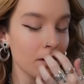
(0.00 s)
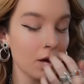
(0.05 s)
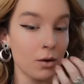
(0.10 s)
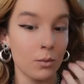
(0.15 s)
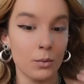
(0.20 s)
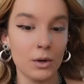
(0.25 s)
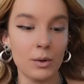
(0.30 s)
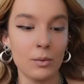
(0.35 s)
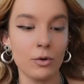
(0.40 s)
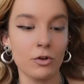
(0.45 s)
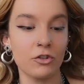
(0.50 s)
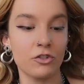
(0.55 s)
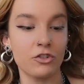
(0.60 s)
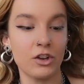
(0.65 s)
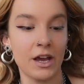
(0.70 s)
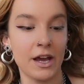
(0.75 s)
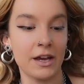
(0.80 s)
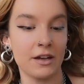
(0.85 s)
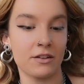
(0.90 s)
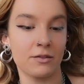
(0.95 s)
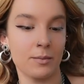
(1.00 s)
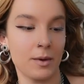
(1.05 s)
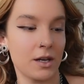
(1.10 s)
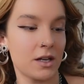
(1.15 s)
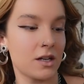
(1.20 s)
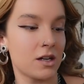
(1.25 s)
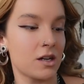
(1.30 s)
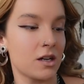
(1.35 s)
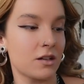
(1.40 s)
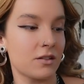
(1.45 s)
we watched
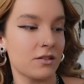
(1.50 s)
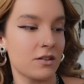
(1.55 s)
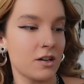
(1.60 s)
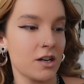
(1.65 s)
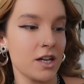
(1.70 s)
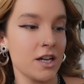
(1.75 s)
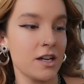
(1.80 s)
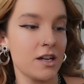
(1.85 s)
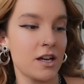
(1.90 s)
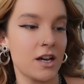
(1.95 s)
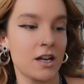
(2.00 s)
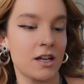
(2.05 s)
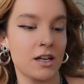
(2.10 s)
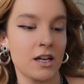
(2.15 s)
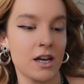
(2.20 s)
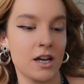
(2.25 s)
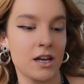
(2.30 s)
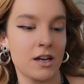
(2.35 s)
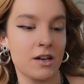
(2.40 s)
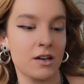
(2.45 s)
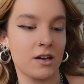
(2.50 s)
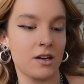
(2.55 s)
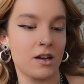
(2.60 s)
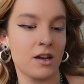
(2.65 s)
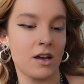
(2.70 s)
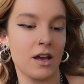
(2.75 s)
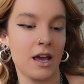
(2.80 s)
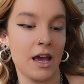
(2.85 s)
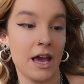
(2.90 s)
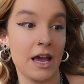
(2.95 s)
X-Men last night and then
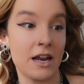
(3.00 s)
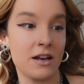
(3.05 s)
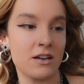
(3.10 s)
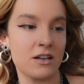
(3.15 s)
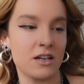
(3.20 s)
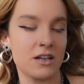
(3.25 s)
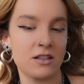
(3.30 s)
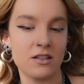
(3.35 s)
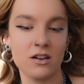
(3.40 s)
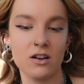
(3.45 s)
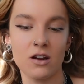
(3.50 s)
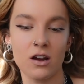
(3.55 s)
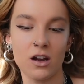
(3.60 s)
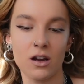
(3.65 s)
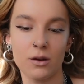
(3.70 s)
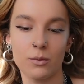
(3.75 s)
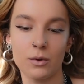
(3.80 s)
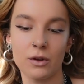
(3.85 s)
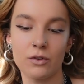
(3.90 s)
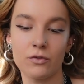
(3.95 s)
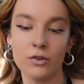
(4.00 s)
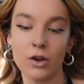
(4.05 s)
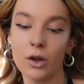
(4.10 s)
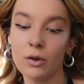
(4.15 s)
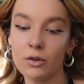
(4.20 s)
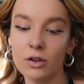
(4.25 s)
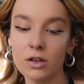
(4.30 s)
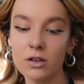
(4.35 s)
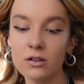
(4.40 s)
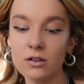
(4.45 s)
ended the night with
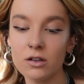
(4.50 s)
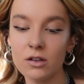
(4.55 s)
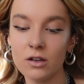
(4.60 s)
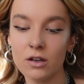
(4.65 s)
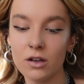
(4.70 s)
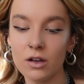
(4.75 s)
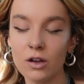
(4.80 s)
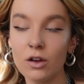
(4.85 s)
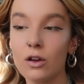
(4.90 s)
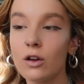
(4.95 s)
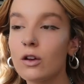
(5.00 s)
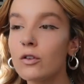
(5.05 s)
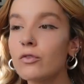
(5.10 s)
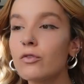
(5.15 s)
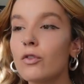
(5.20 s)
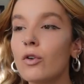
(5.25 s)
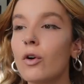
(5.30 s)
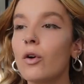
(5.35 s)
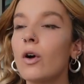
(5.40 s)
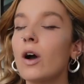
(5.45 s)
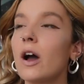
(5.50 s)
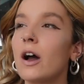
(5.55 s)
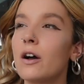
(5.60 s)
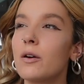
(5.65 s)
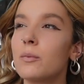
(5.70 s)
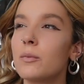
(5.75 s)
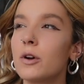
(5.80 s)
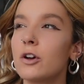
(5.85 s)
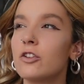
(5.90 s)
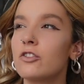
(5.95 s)
Logan. Forgot how
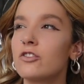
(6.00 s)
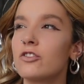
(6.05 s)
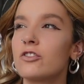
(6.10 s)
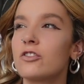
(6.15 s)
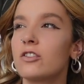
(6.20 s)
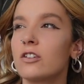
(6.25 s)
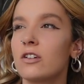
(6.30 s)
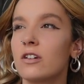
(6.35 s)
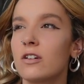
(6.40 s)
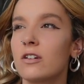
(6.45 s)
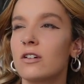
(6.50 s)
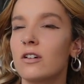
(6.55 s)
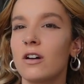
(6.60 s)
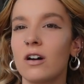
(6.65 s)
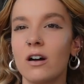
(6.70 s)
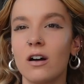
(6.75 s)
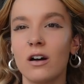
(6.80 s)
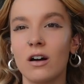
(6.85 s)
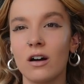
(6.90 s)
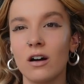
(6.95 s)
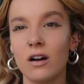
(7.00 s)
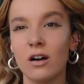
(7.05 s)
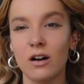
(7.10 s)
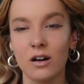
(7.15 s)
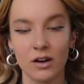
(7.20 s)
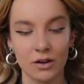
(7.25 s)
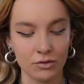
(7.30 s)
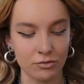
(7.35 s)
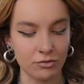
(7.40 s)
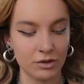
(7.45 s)
much
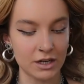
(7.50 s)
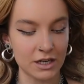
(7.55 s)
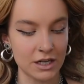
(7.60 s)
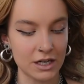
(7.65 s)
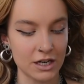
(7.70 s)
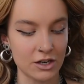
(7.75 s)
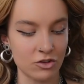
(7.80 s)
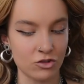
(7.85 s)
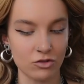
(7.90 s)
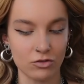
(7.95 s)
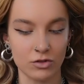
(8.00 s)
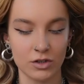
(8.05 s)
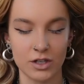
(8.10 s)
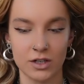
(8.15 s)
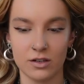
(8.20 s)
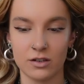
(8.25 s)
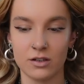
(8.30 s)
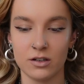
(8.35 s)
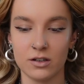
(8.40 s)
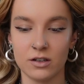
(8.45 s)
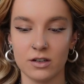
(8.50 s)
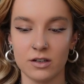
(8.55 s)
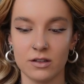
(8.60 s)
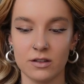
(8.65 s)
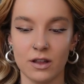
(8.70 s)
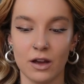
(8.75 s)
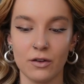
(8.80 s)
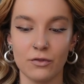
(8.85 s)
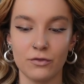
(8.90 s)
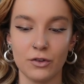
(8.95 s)
I really enjoyed
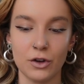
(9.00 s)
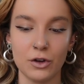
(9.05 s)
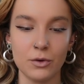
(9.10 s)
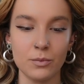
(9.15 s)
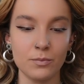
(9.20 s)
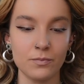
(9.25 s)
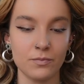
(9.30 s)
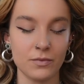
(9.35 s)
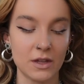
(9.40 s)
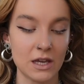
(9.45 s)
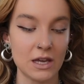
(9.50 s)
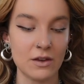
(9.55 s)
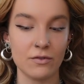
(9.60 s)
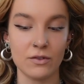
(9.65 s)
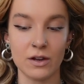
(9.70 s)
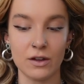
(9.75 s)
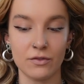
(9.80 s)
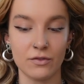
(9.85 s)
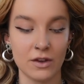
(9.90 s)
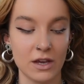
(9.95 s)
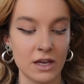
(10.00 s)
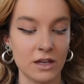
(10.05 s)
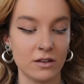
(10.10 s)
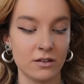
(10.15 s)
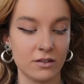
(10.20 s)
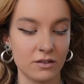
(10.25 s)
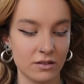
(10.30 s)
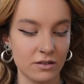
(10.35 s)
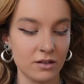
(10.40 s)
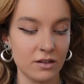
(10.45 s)
that film, even if it
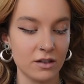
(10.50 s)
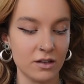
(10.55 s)
is